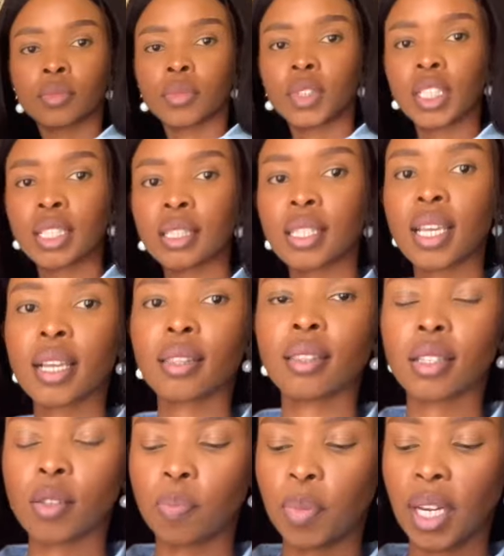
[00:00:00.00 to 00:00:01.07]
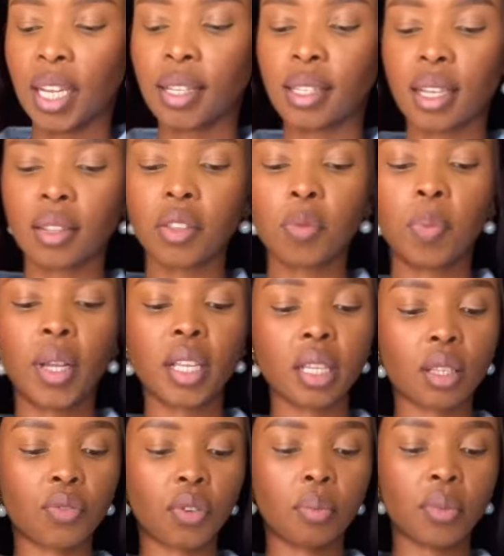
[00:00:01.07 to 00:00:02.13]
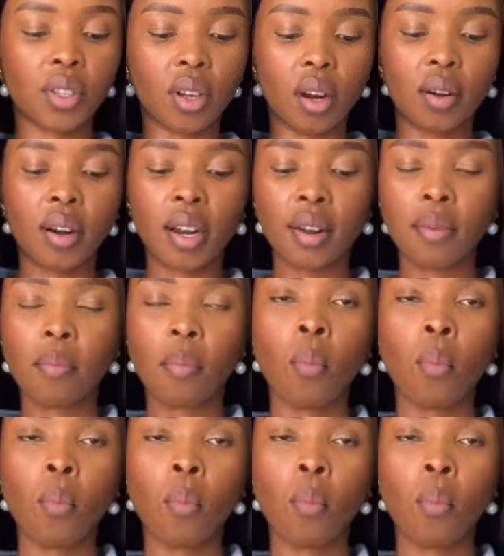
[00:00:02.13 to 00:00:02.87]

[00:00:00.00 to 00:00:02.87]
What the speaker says: can take this blazer. This blazer is from Zara.